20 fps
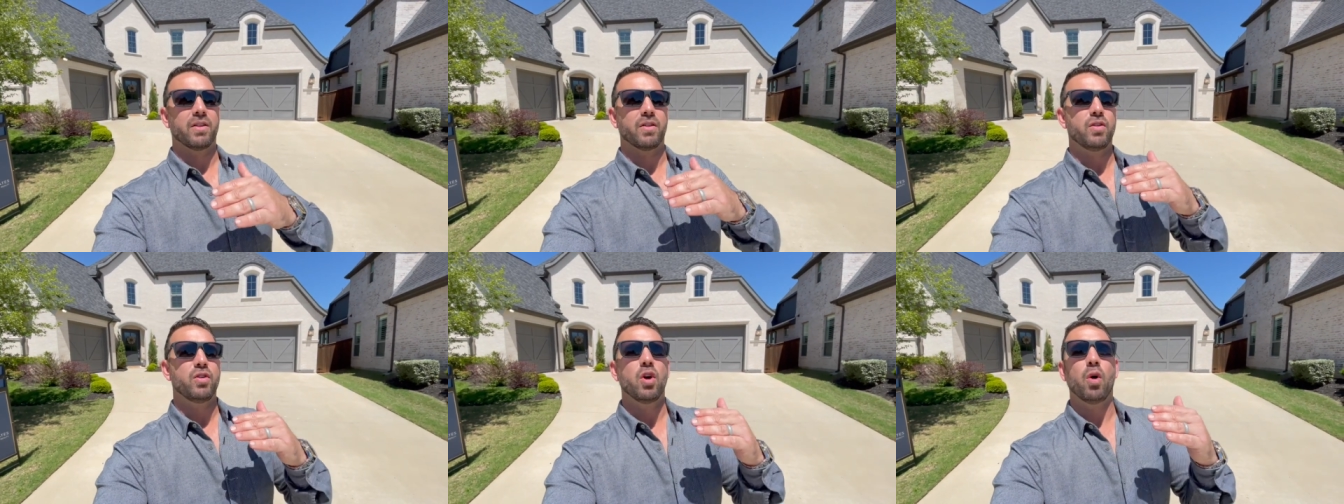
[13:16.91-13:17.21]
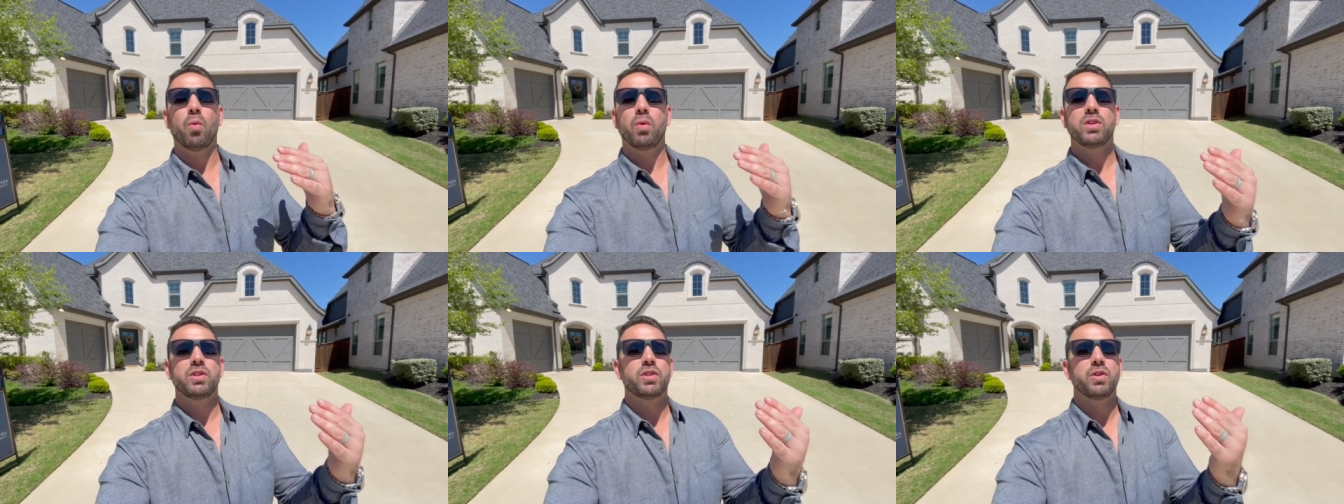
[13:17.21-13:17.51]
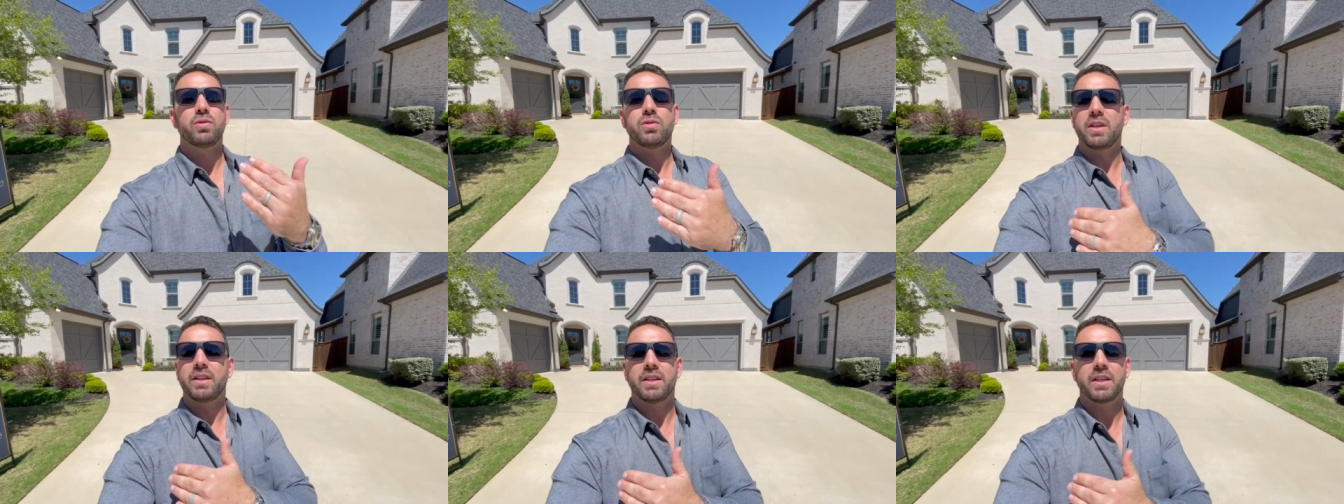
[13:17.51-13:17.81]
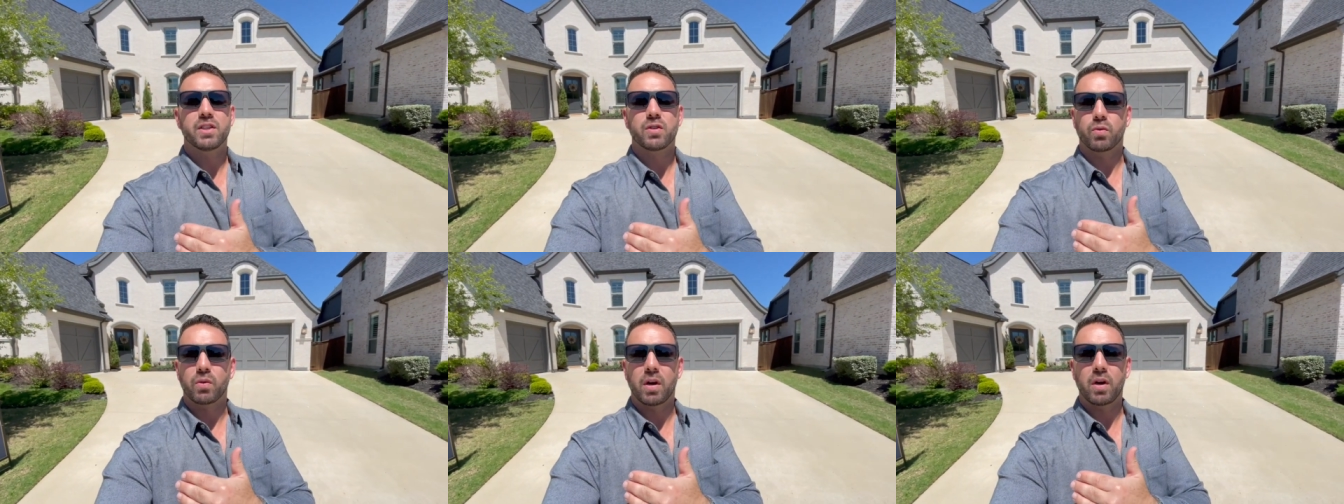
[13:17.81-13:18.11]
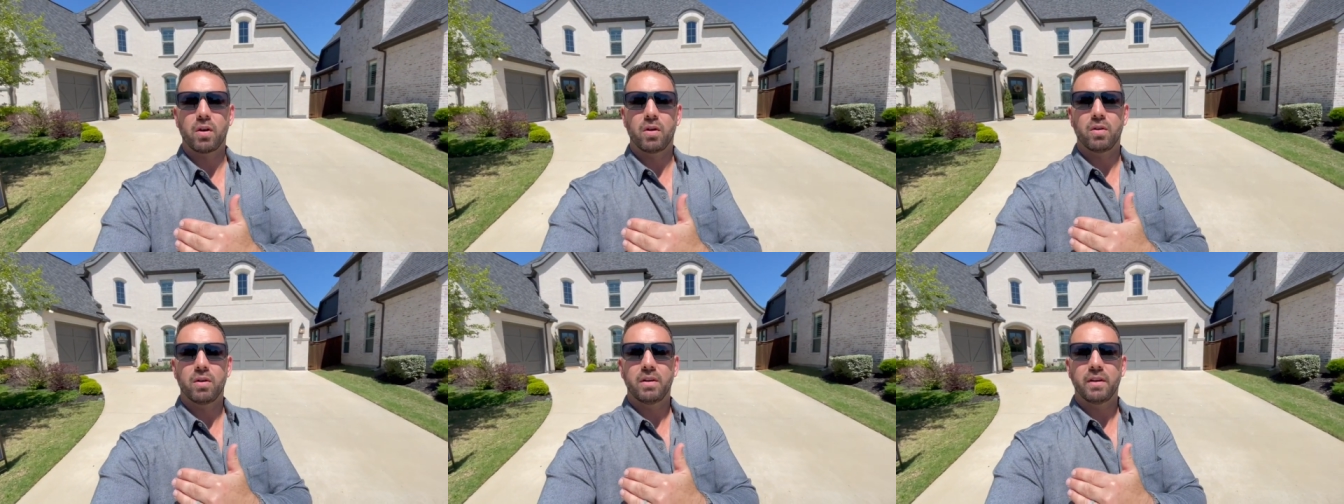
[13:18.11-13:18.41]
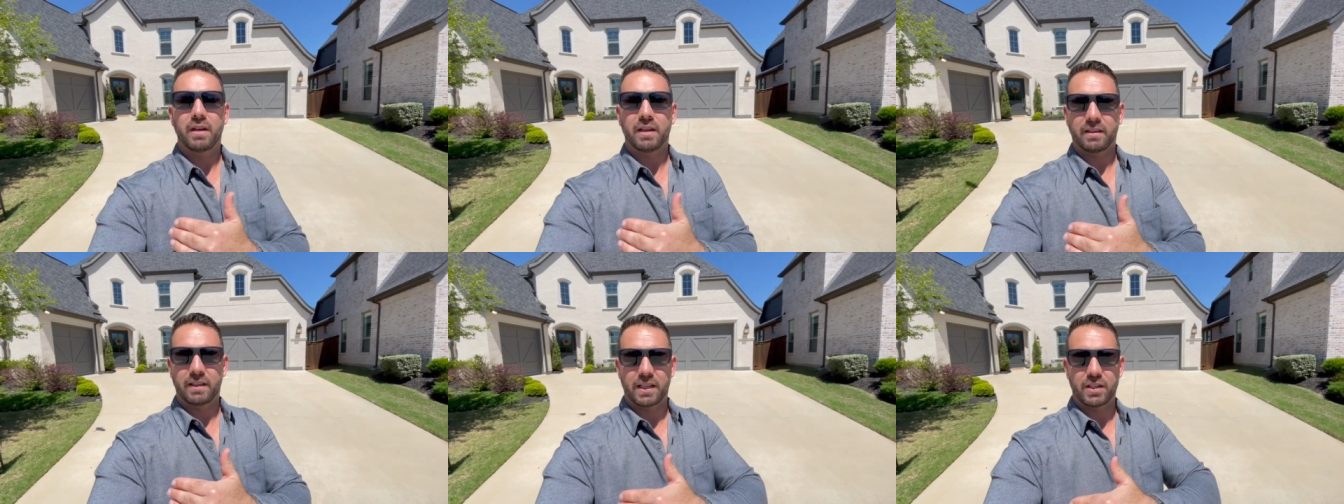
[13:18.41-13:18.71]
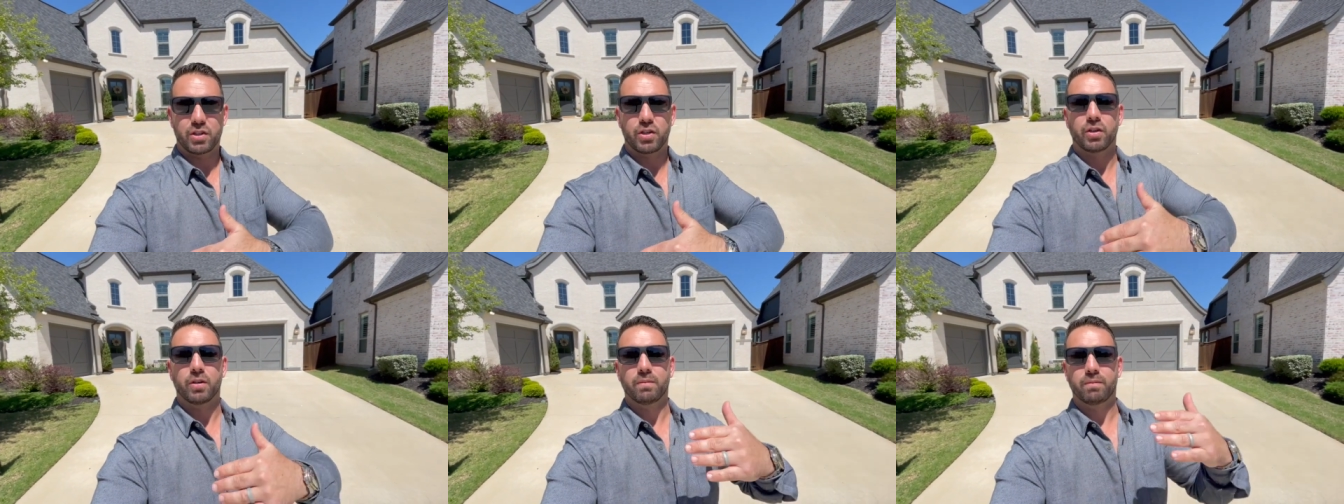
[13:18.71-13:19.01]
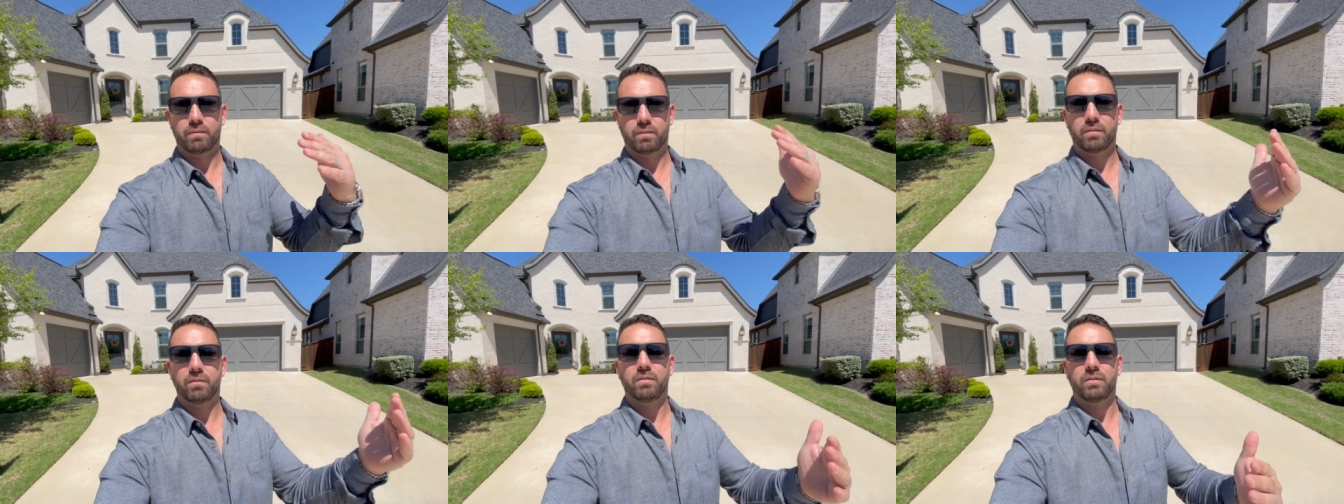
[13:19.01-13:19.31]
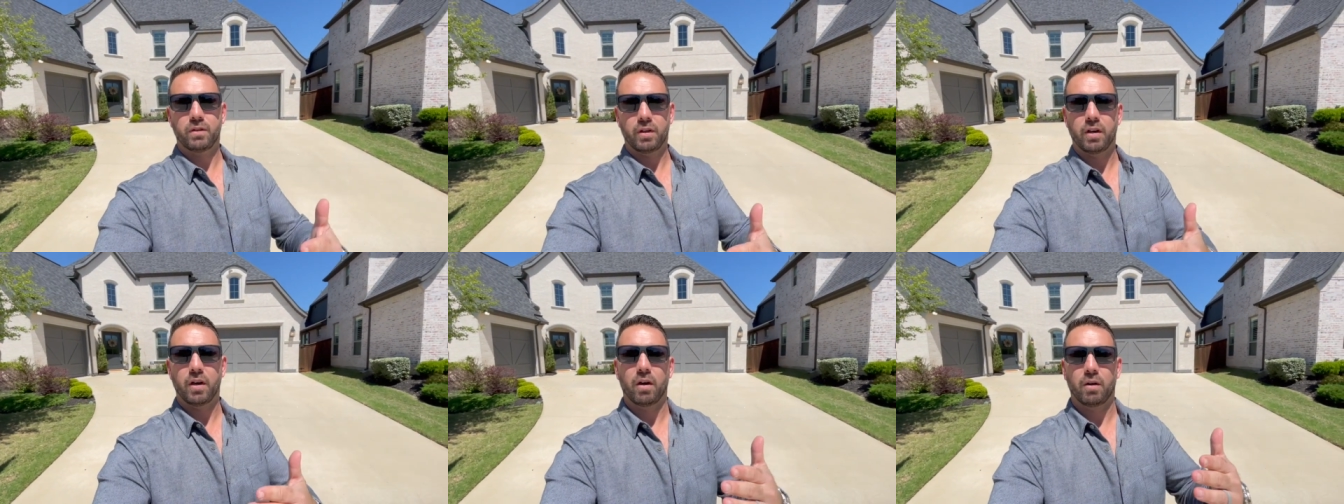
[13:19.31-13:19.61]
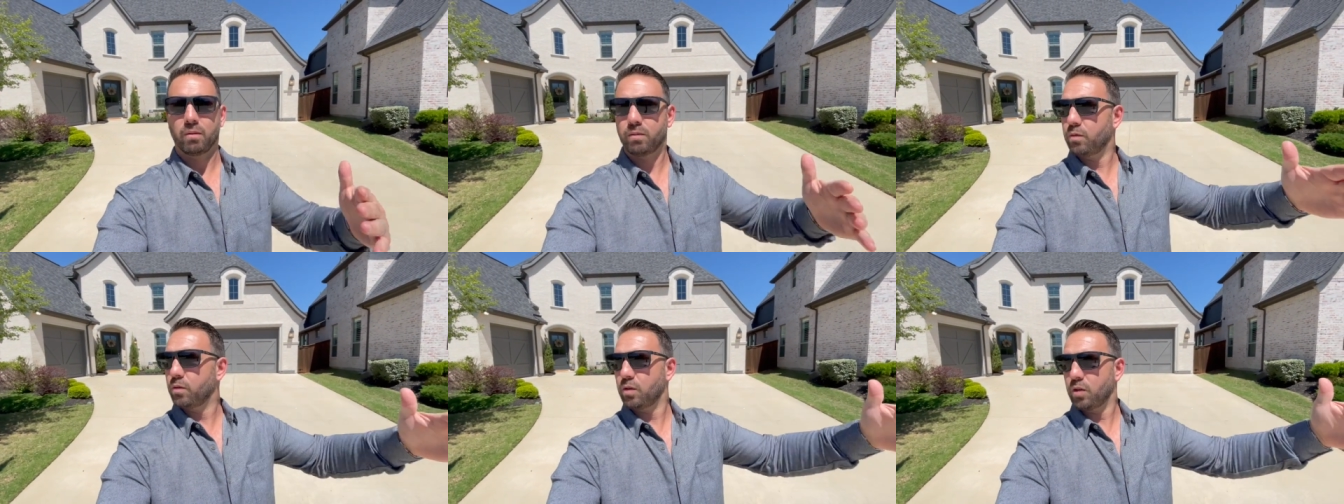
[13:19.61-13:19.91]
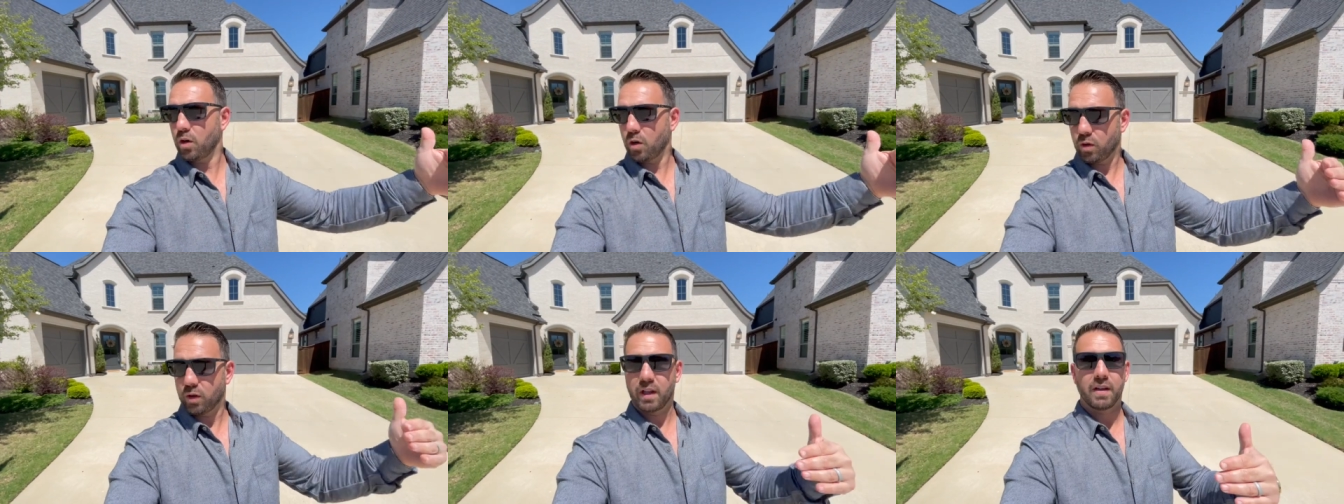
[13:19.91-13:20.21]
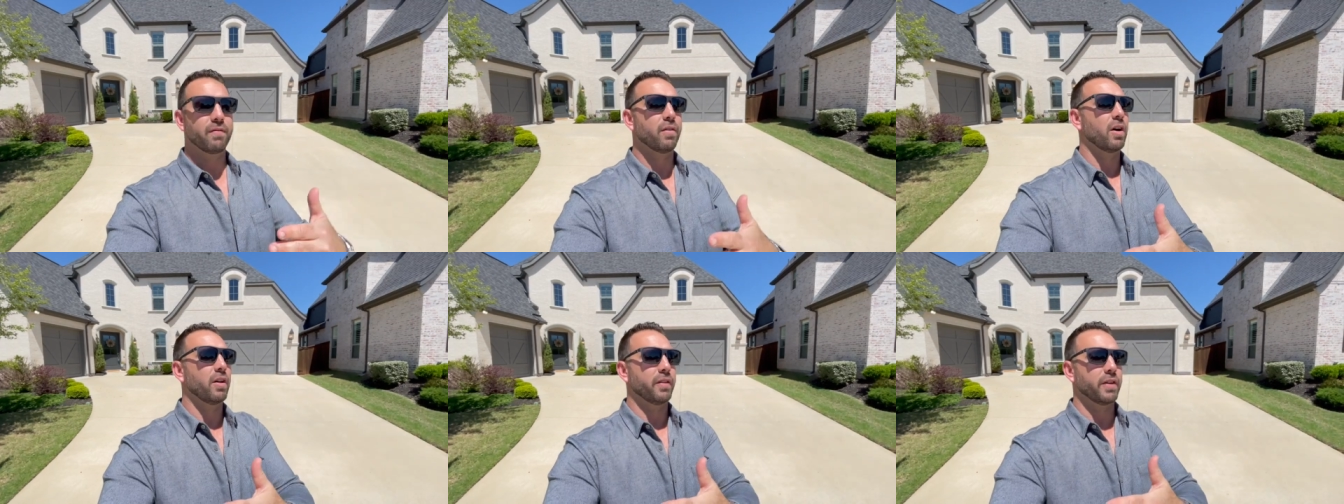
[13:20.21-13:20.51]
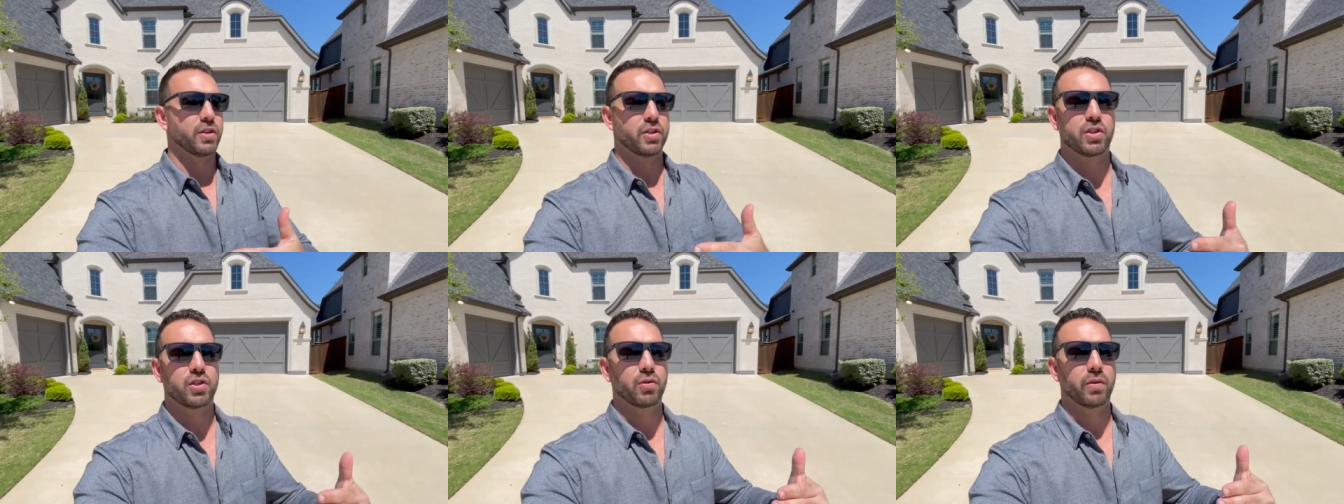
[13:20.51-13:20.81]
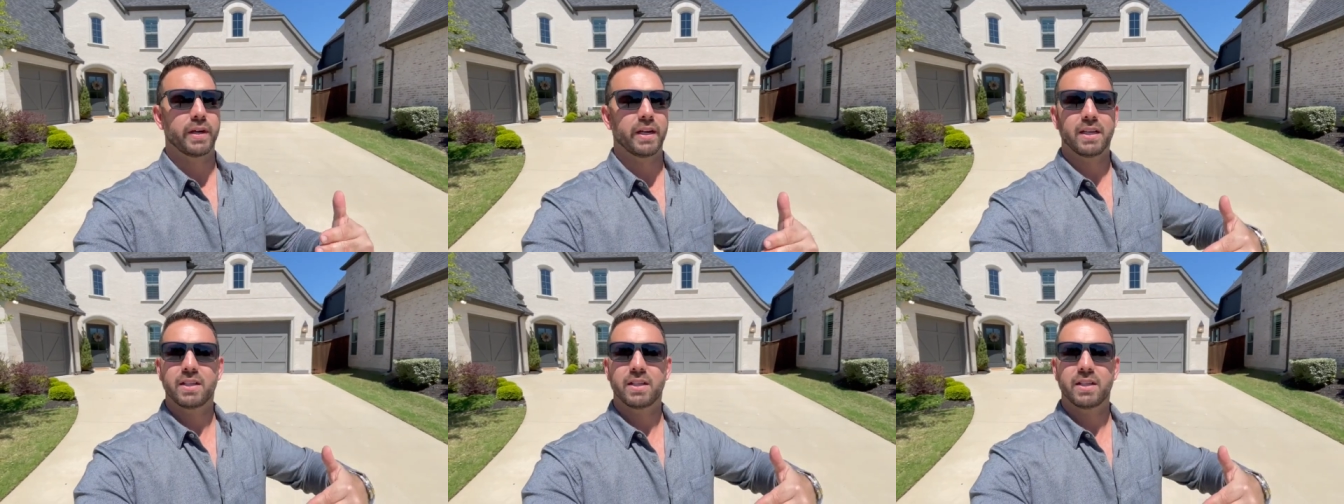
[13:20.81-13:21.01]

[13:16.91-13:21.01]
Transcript: no one's using this road unless you're, you know, live on this street.